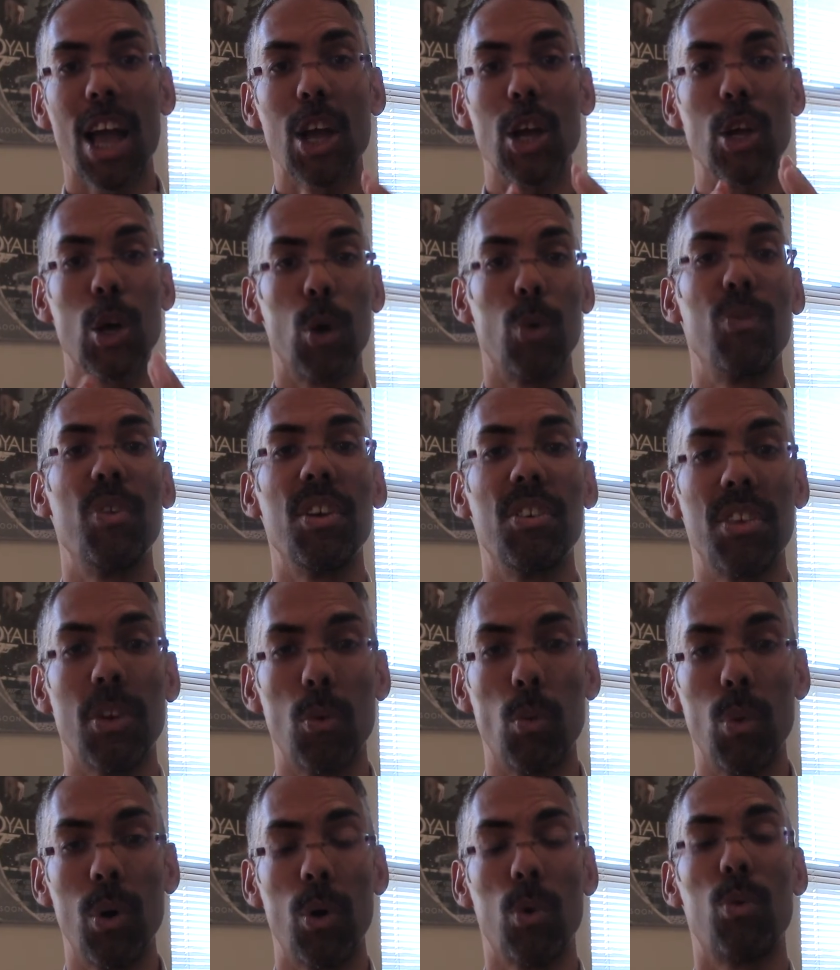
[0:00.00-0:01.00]
Go visit
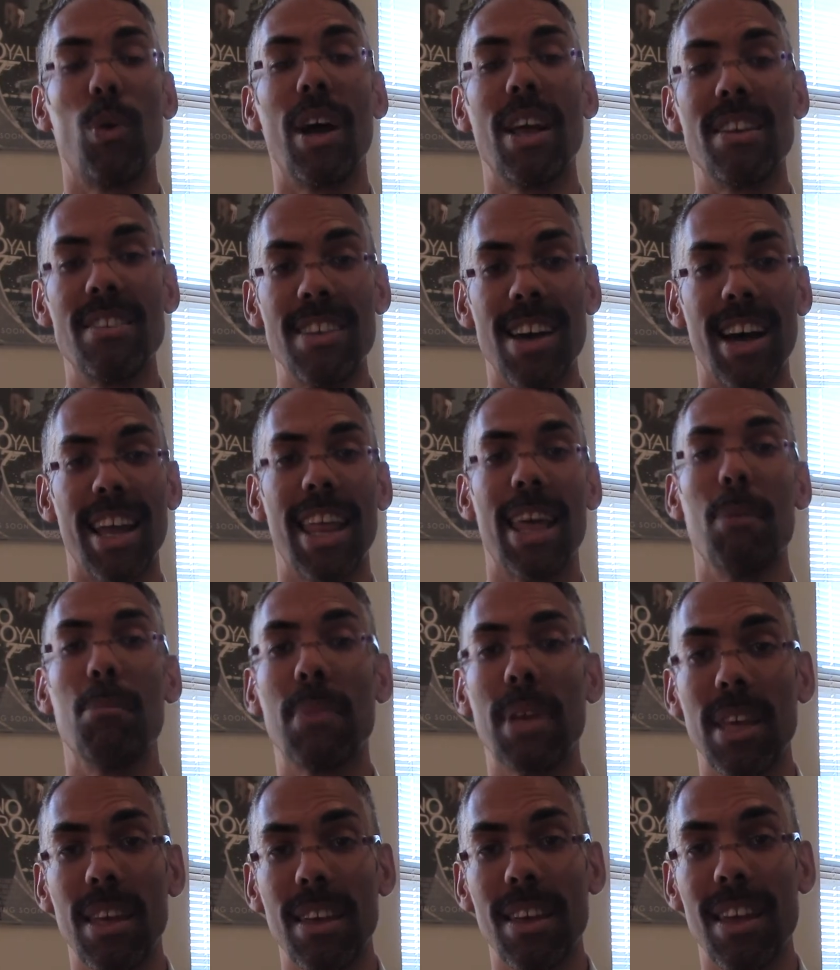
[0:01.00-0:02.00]

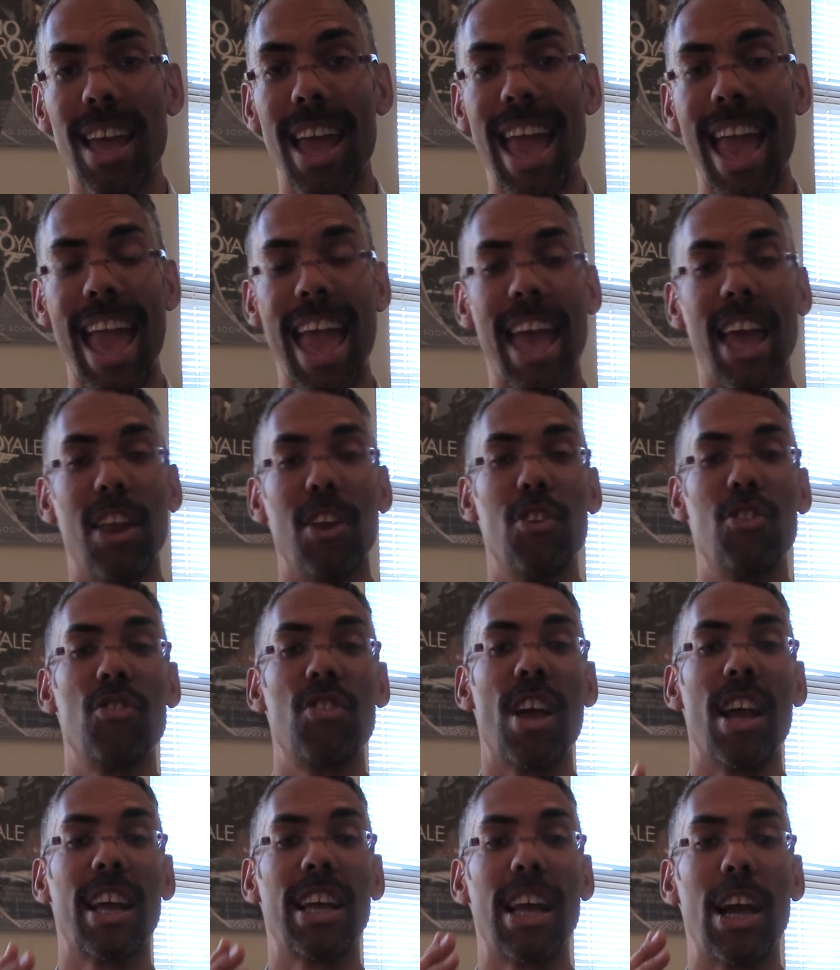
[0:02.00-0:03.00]
willwright.me and
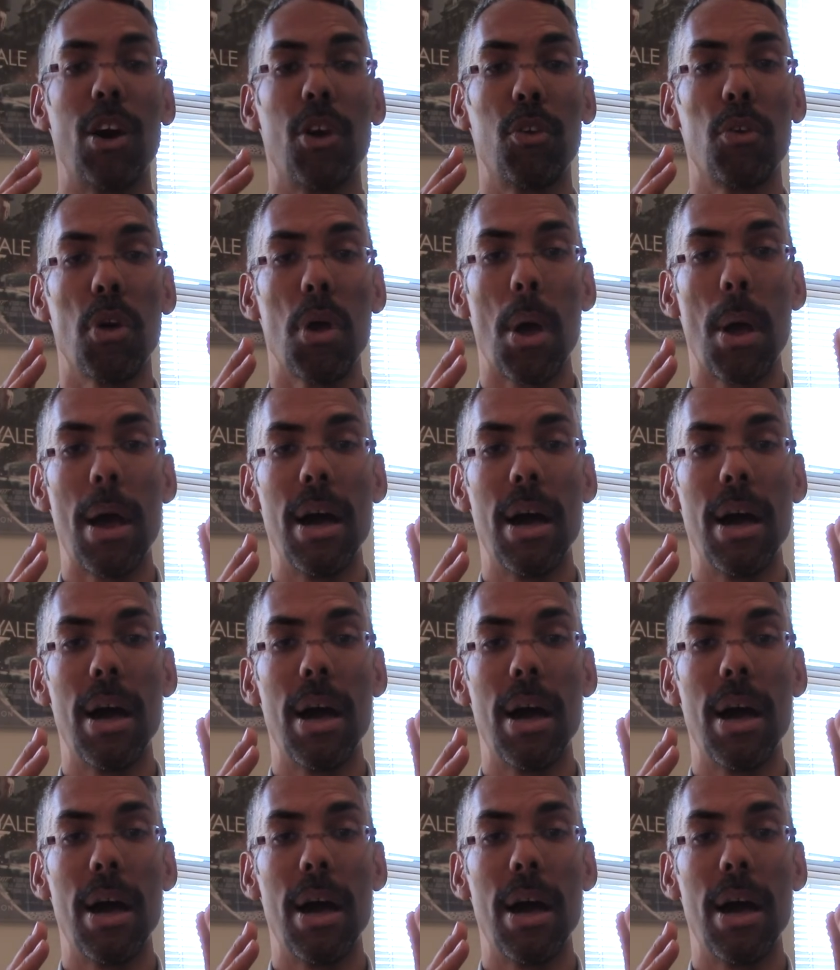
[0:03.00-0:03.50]
check out